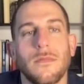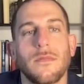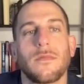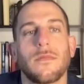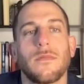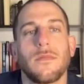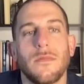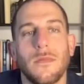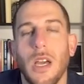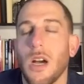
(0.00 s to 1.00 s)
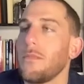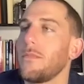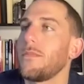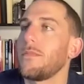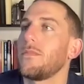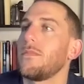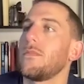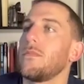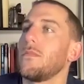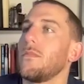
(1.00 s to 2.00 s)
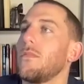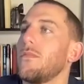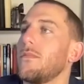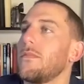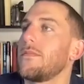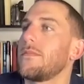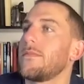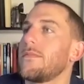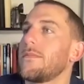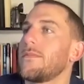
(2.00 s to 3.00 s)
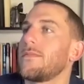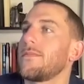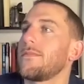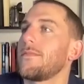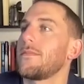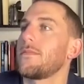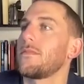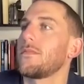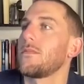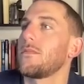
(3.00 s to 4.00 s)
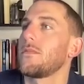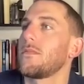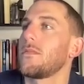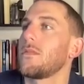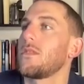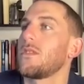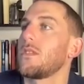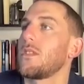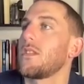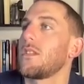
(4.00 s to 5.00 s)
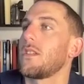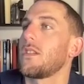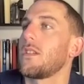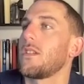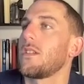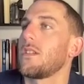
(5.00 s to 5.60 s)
This person isn't speaking.